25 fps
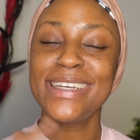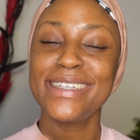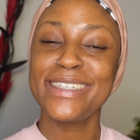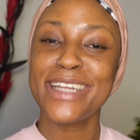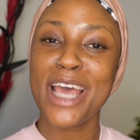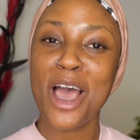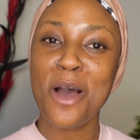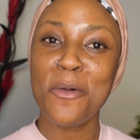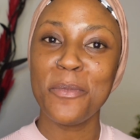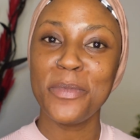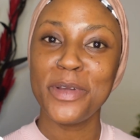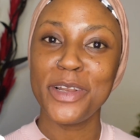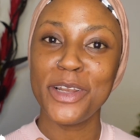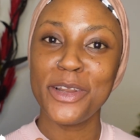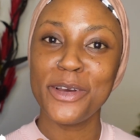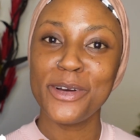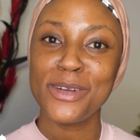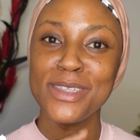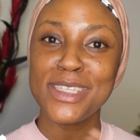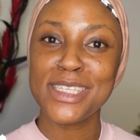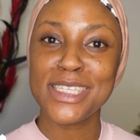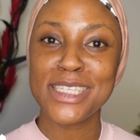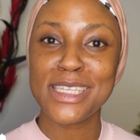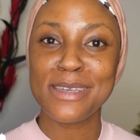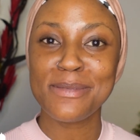down below
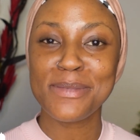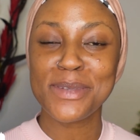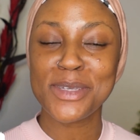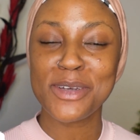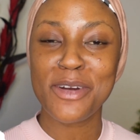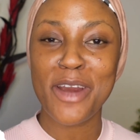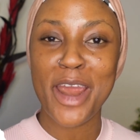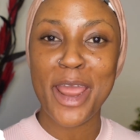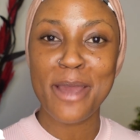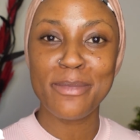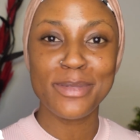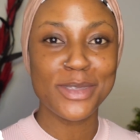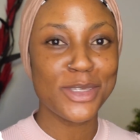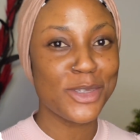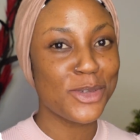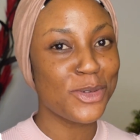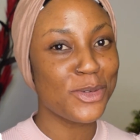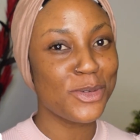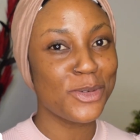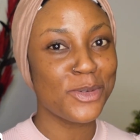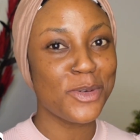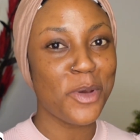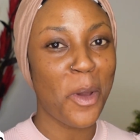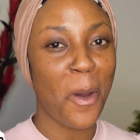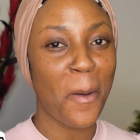to subscribe
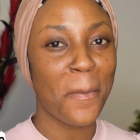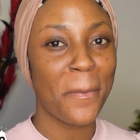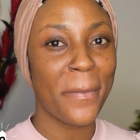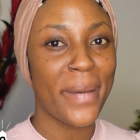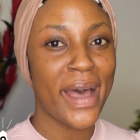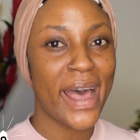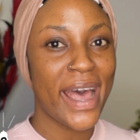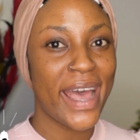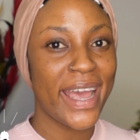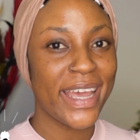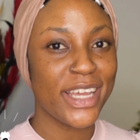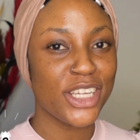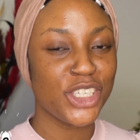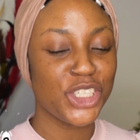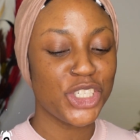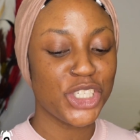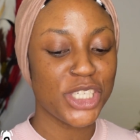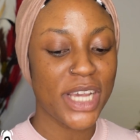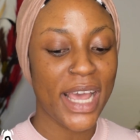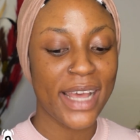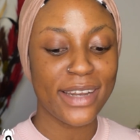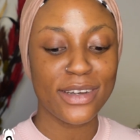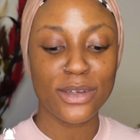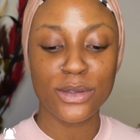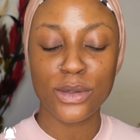to my
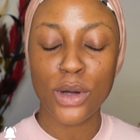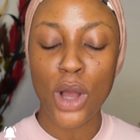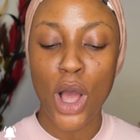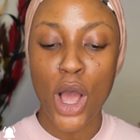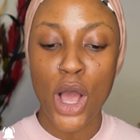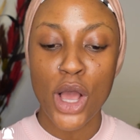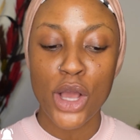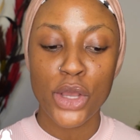channel.